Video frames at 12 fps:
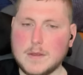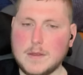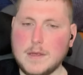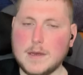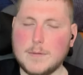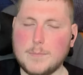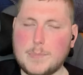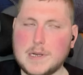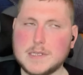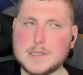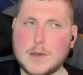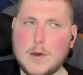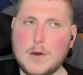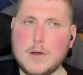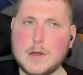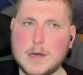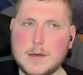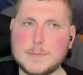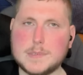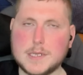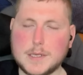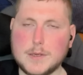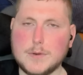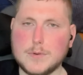Yeah, but it's all up to
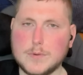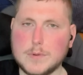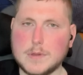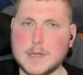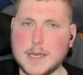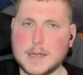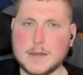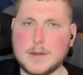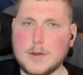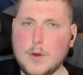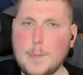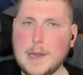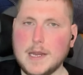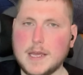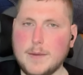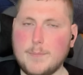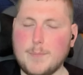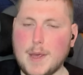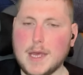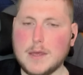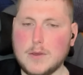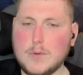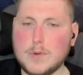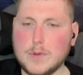you. Like, nobody can make
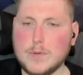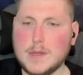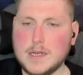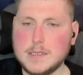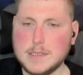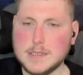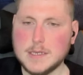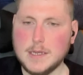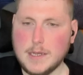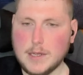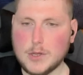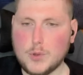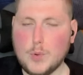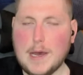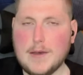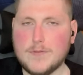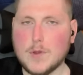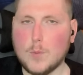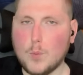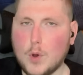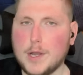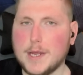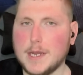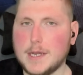you do this. You have to
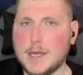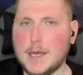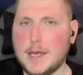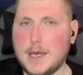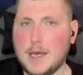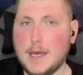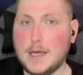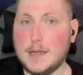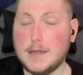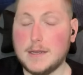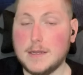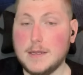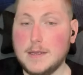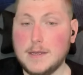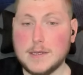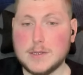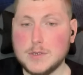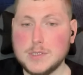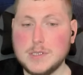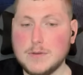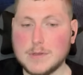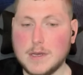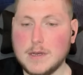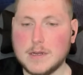want it. And you're still
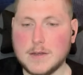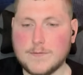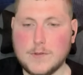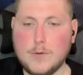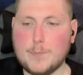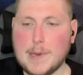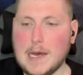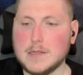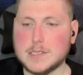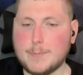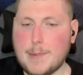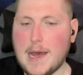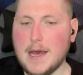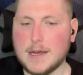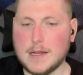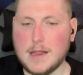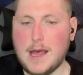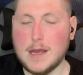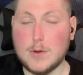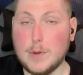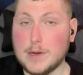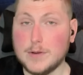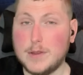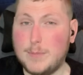young enough. You'll bounce back a lot
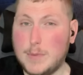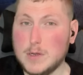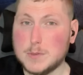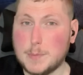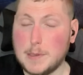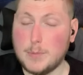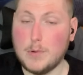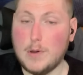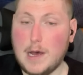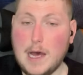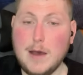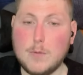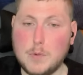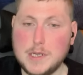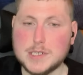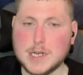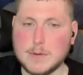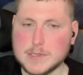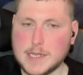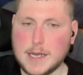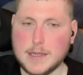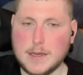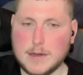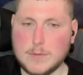quicker than most people. I wish I was
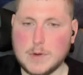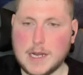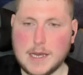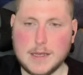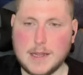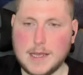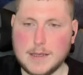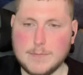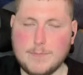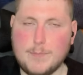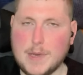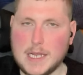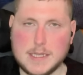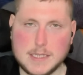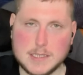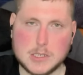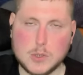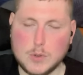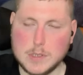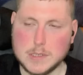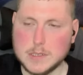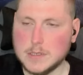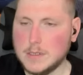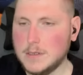that young when I, like, made this choice.